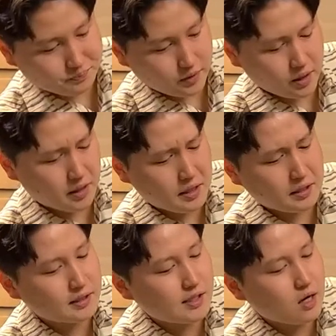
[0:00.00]
And
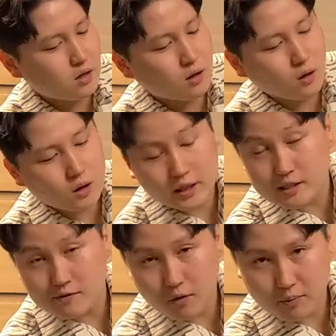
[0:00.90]
its alcohol is
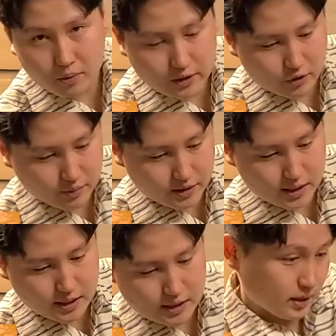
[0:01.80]
4.2%.
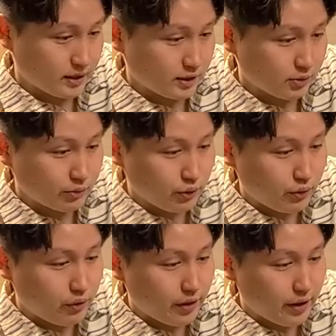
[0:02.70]
It's a
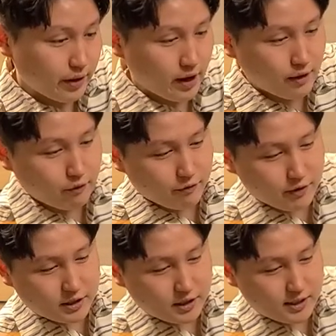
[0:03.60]
smooth and
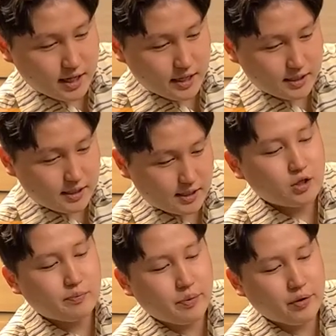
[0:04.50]
refreshing taste,
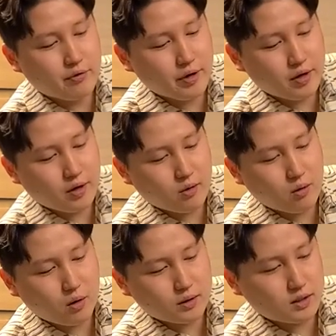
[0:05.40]
superior
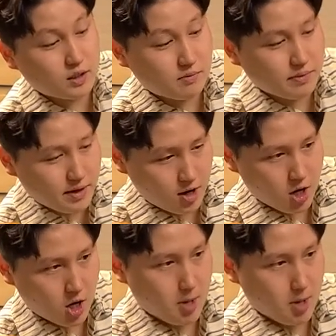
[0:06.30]
quality beer.